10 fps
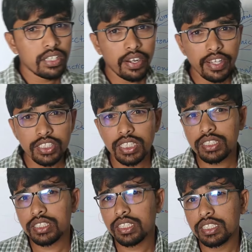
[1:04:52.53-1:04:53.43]
the earth
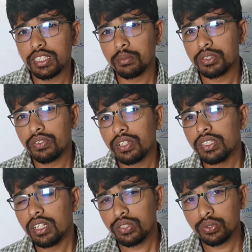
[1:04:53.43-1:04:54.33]
structure is
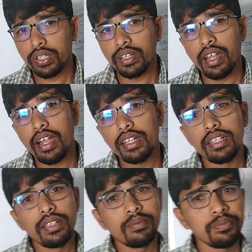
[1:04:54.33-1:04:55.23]
observing today. And